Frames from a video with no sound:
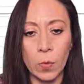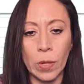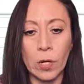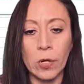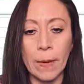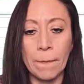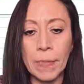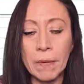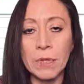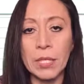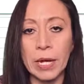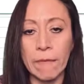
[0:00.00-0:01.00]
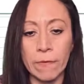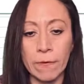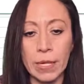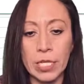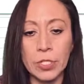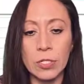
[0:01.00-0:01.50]
We're gonna pivot that
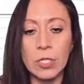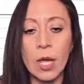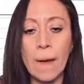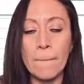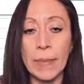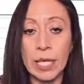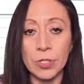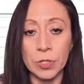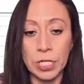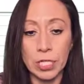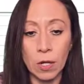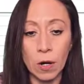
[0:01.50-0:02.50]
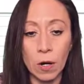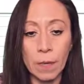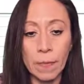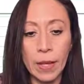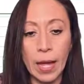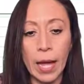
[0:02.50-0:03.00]
information based on this
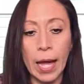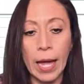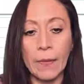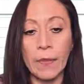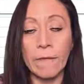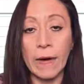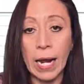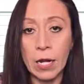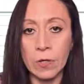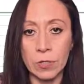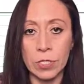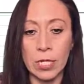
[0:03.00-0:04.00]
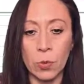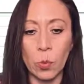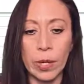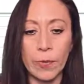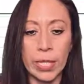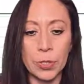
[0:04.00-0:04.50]
column, and the values
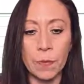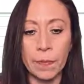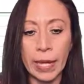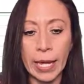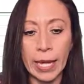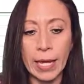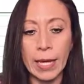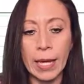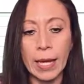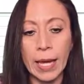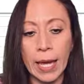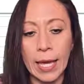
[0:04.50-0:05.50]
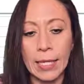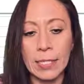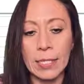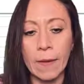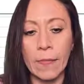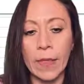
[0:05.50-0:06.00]
that we want to bring
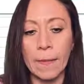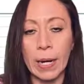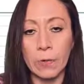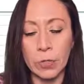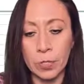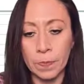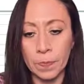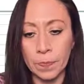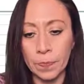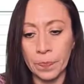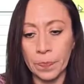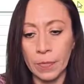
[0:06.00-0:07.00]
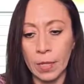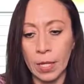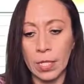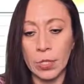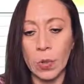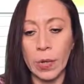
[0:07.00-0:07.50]
is the amount.
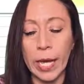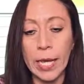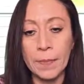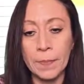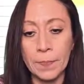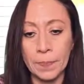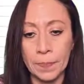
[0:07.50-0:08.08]
It's okay.